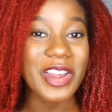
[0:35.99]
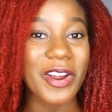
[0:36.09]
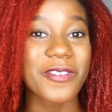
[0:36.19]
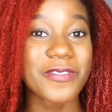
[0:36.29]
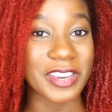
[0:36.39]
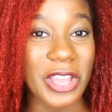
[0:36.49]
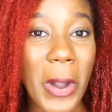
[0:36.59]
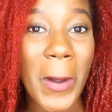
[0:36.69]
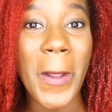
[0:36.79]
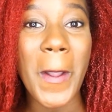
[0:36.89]
on her
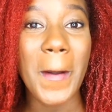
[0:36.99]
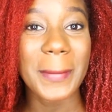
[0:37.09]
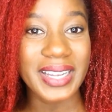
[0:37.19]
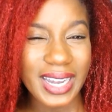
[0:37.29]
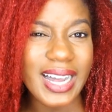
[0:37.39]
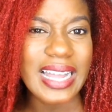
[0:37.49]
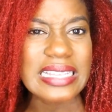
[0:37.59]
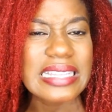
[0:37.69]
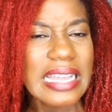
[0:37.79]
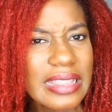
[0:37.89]
video
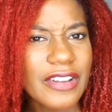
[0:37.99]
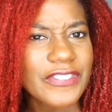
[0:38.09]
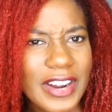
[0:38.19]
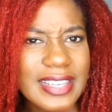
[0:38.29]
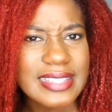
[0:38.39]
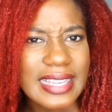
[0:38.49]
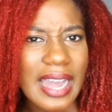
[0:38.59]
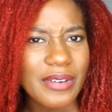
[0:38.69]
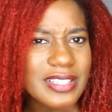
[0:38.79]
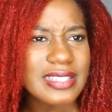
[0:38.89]
because the first thing
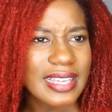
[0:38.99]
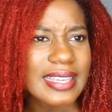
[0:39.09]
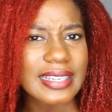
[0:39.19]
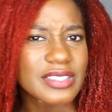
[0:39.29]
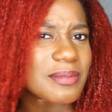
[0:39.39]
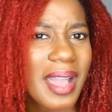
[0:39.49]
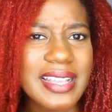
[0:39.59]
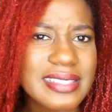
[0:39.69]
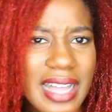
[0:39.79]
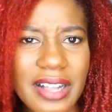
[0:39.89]
I was thinking to
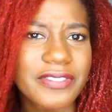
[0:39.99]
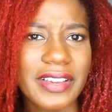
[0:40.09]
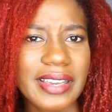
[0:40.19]
myself